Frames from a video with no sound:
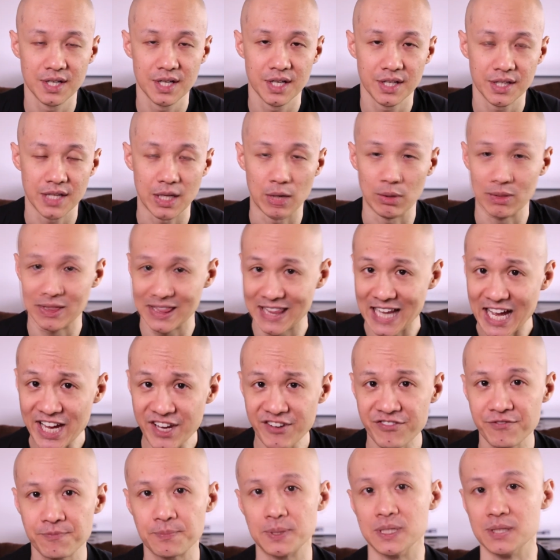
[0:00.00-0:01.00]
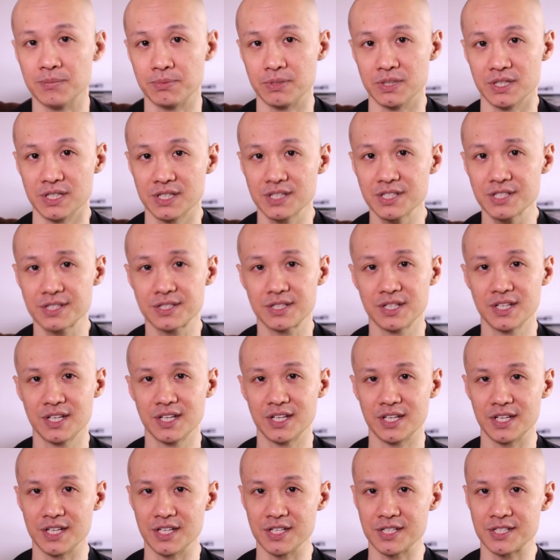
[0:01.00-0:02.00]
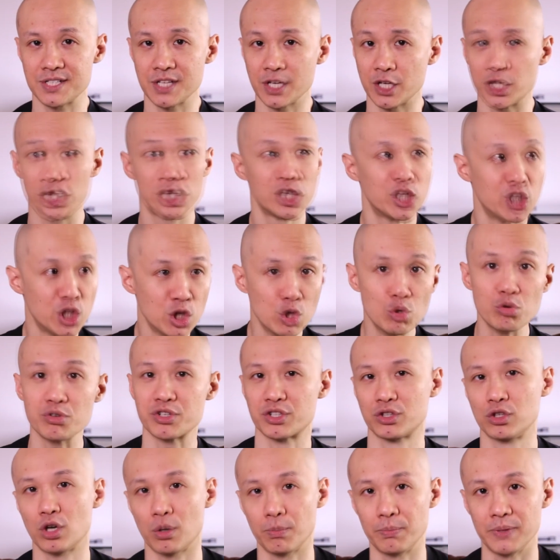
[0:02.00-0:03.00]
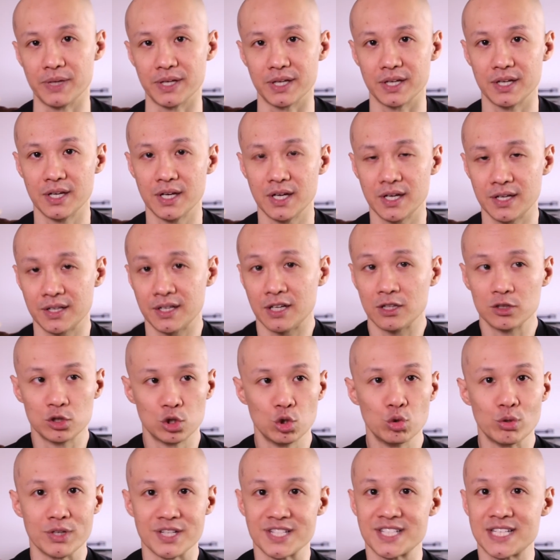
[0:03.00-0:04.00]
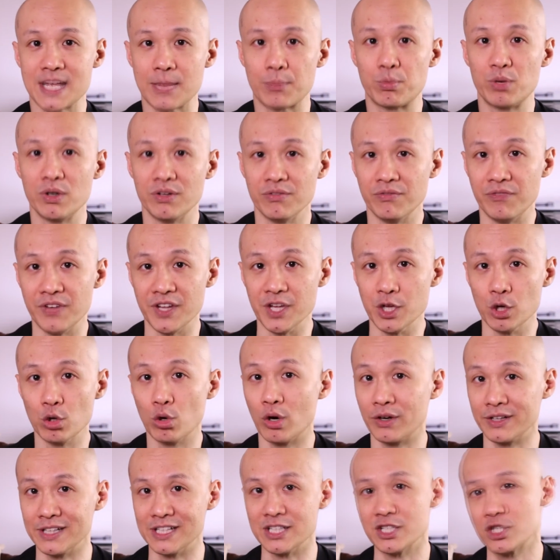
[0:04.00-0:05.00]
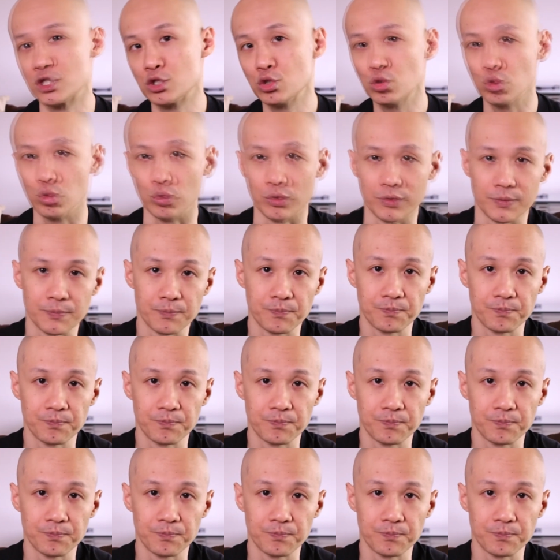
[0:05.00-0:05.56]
Now, life purpose is a huge topic, and I'll do a separate video on it soon.